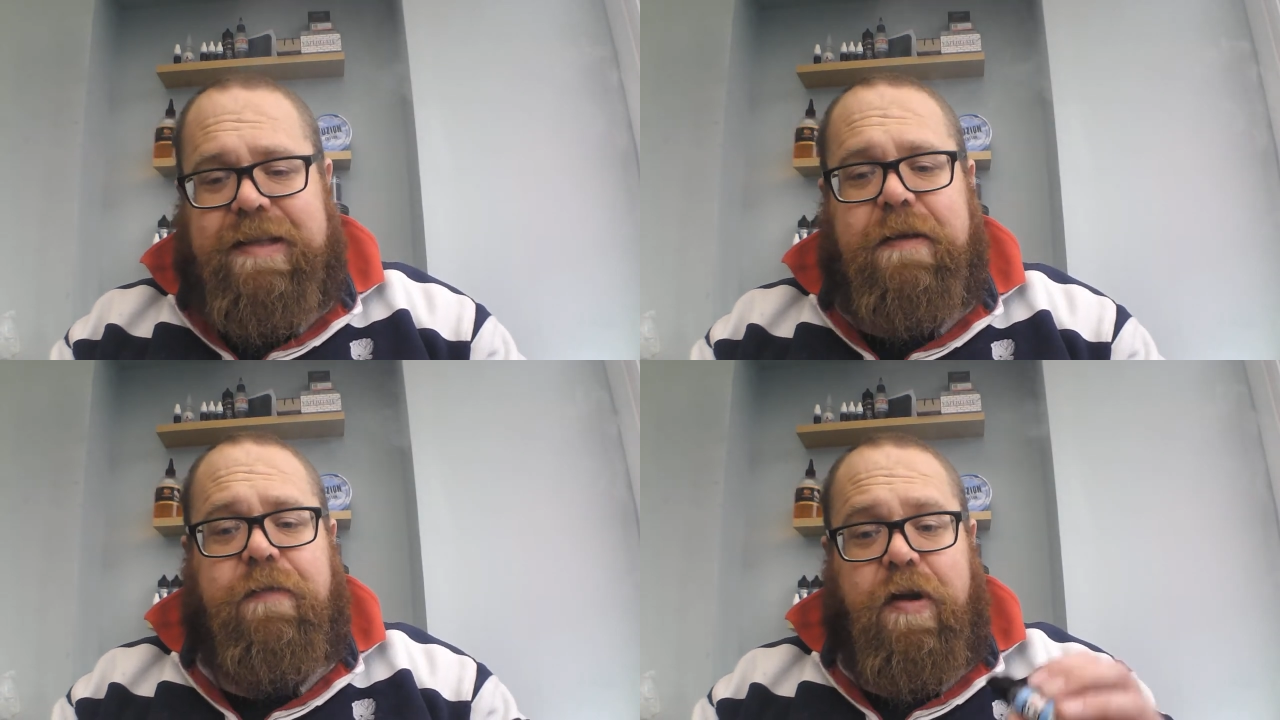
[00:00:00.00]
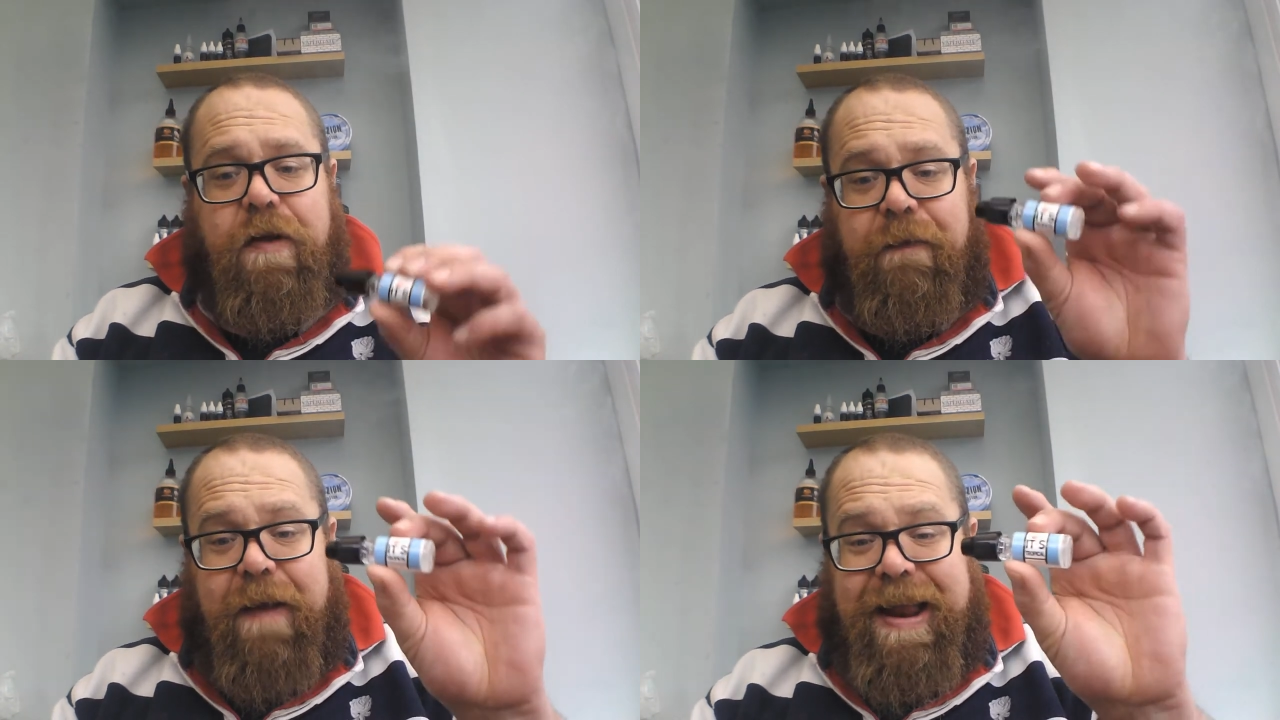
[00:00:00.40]
different
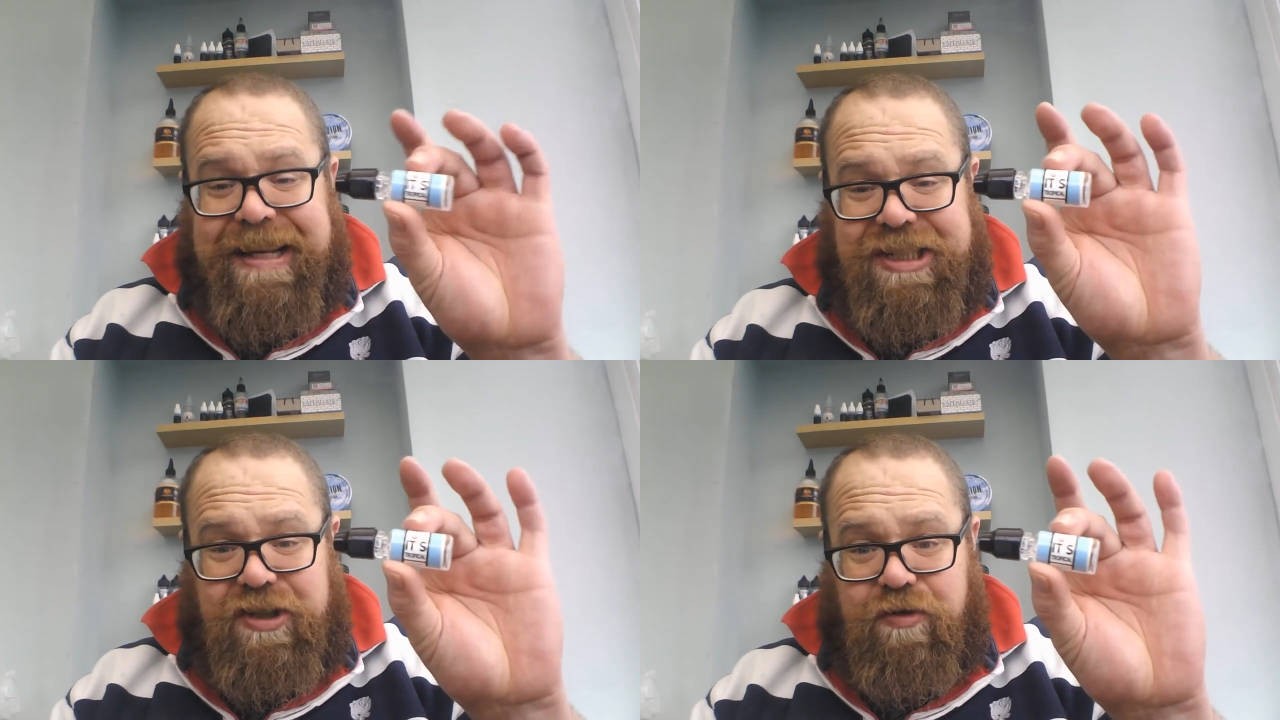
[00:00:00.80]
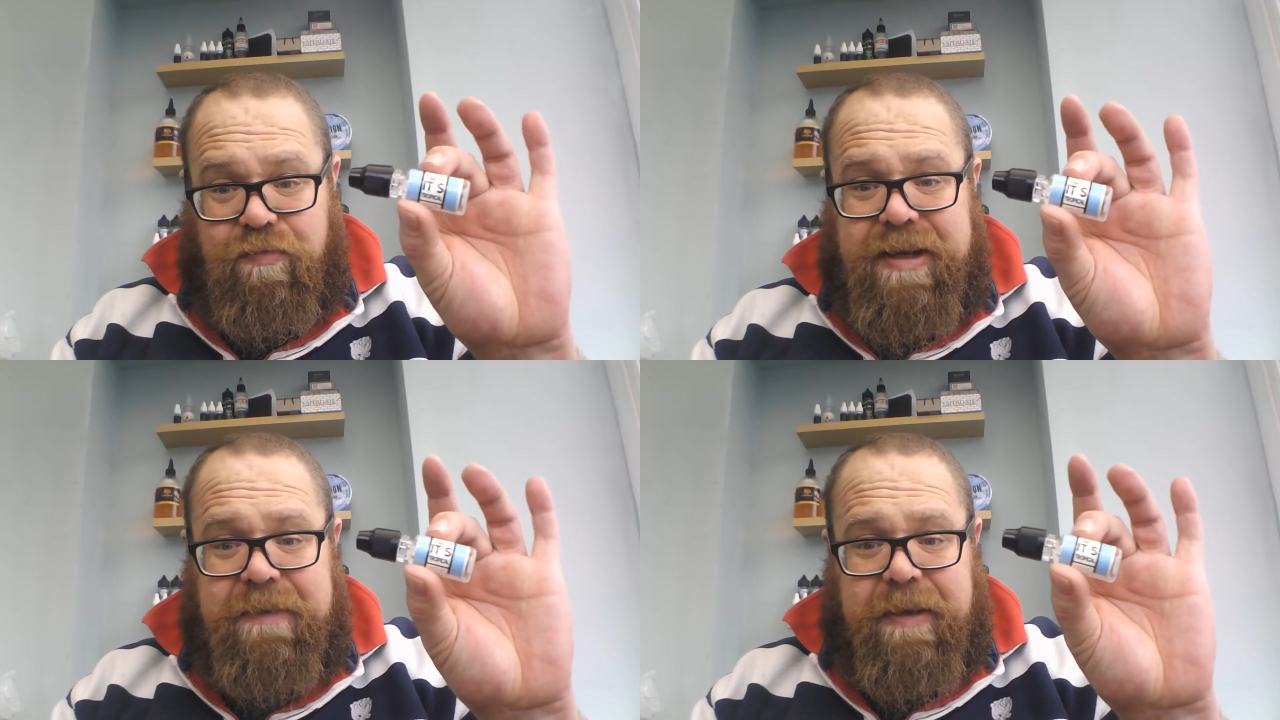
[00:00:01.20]
and
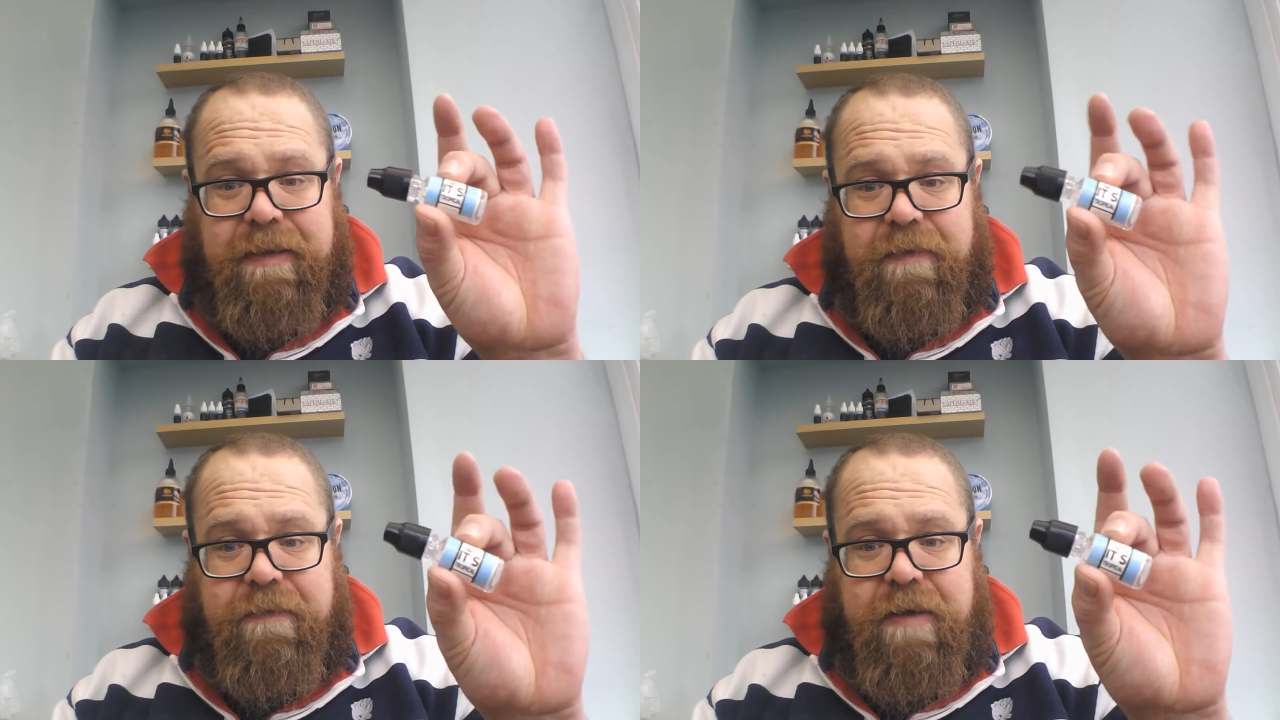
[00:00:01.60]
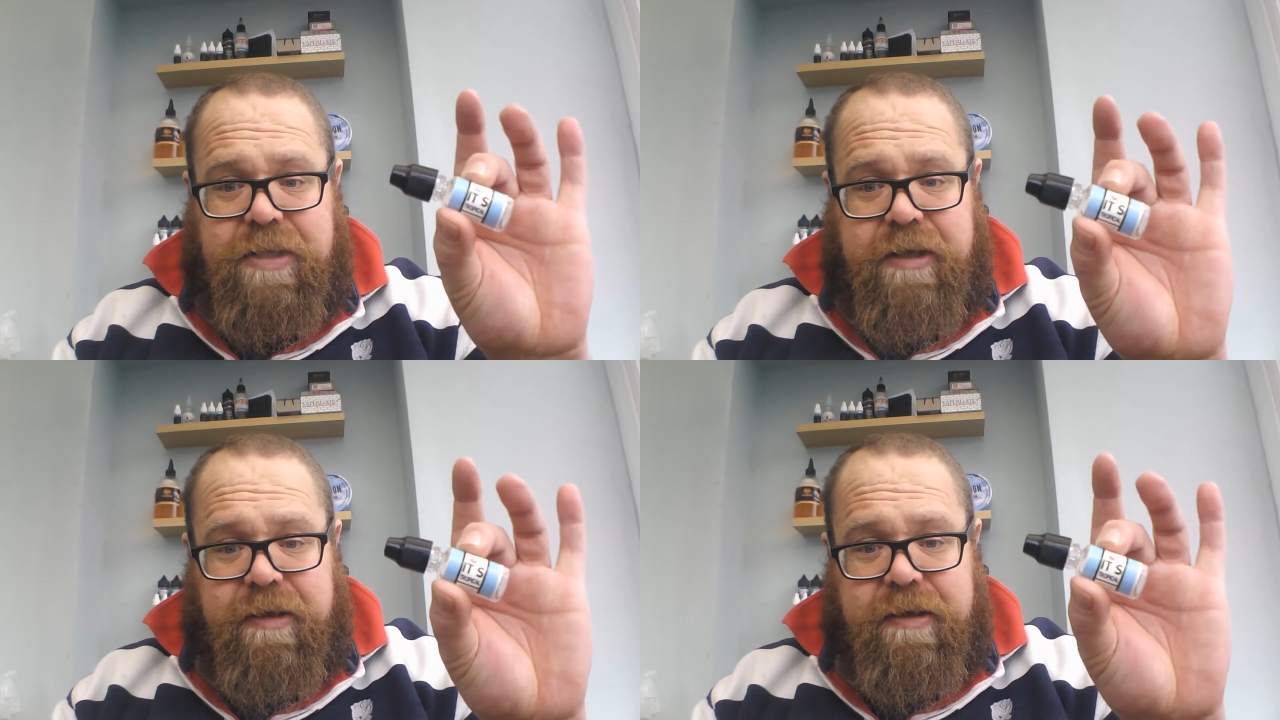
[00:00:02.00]
extremely
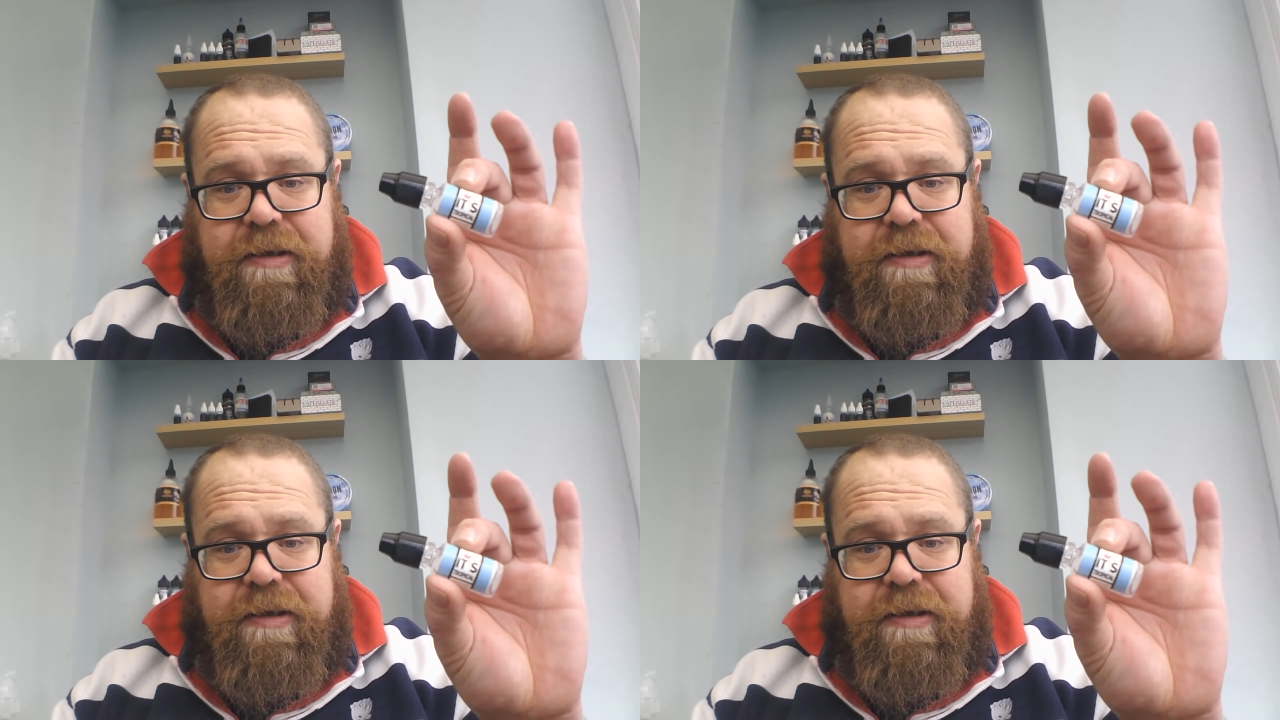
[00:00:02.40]
refreshing.